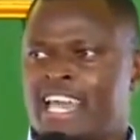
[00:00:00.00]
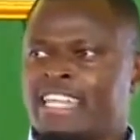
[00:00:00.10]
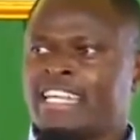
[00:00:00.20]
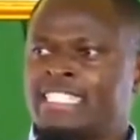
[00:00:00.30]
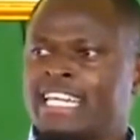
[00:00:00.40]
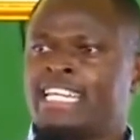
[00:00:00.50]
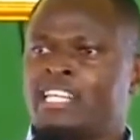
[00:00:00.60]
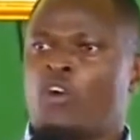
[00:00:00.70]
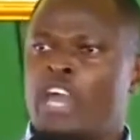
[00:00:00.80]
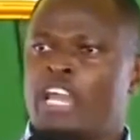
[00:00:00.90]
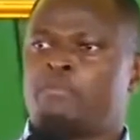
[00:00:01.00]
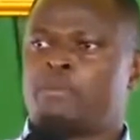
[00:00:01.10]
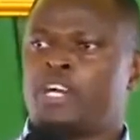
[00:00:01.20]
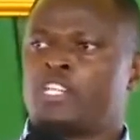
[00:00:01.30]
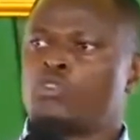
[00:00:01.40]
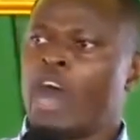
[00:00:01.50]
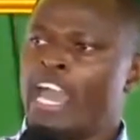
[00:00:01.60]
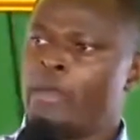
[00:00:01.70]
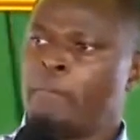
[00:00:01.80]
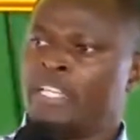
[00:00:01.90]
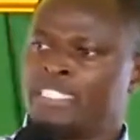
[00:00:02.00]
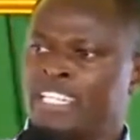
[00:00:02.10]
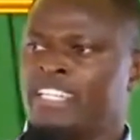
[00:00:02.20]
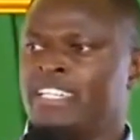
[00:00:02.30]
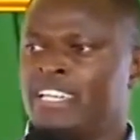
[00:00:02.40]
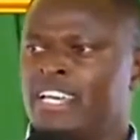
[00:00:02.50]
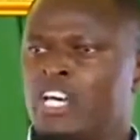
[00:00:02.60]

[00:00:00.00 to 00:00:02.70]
and the technical help to IEBC,